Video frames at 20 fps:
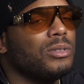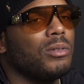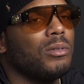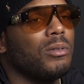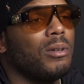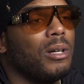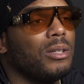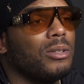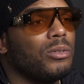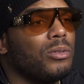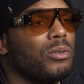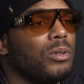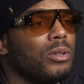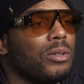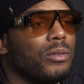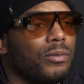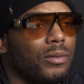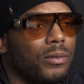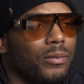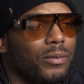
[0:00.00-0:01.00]
are around the
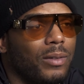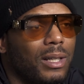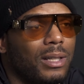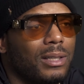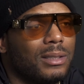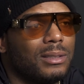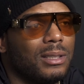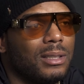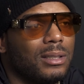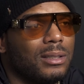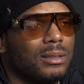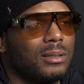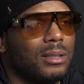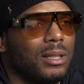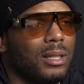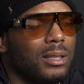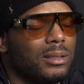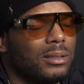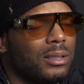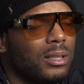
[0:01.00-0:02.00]
corner from Valentina
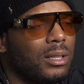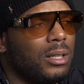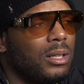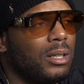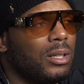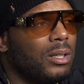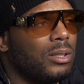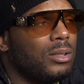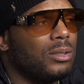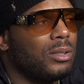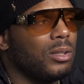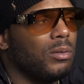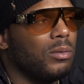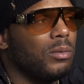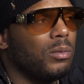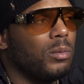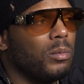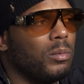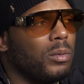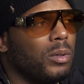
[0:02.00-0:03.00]
Estates.
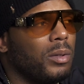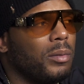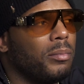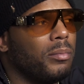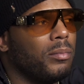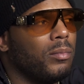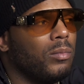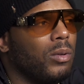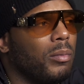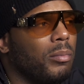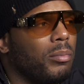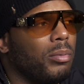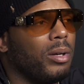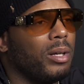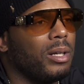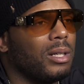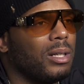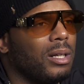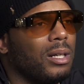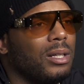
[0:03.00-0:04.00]
So we're
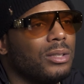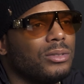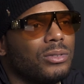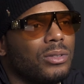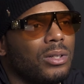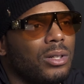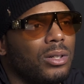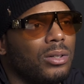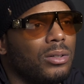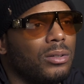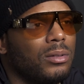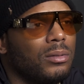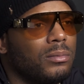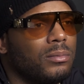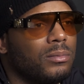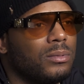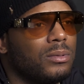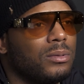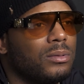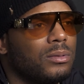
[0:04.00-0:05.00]
bringing 100
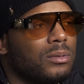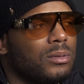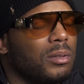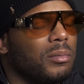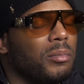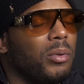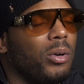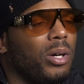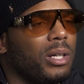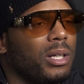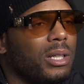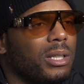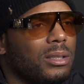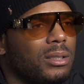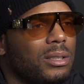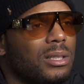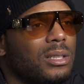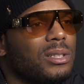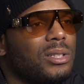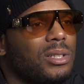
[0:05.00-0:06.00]
homes to market
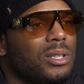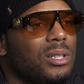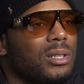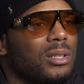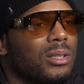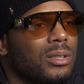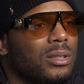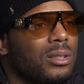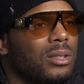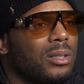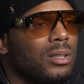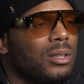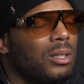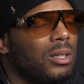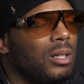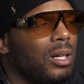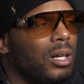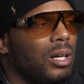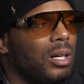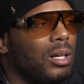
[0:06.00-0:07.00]
this year,
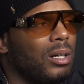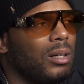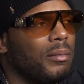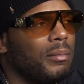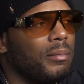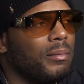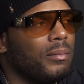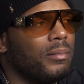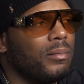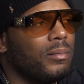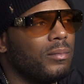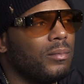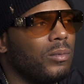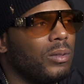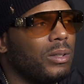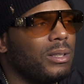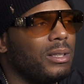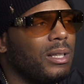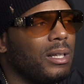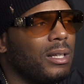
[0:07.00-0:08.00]

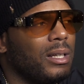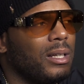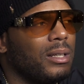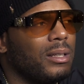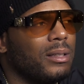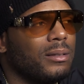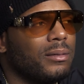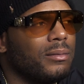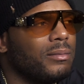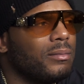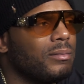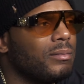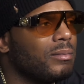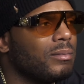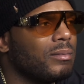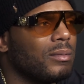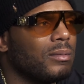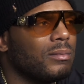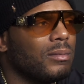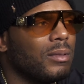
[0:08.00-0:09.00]
within
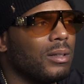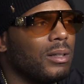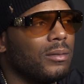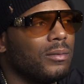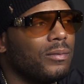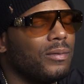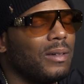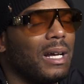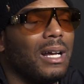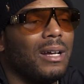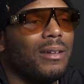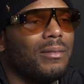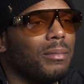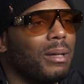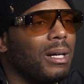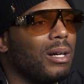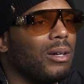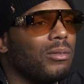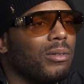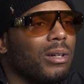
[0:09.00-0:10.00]
a
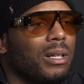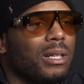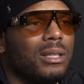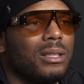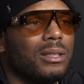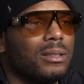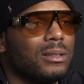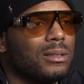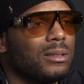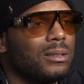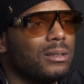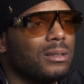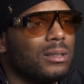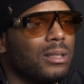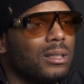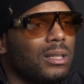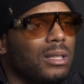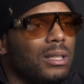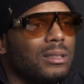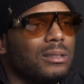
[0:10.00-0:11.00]
5-mile radius
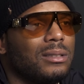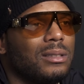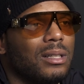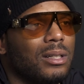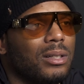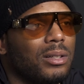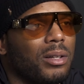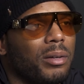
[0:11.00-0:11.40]
in the Eastdale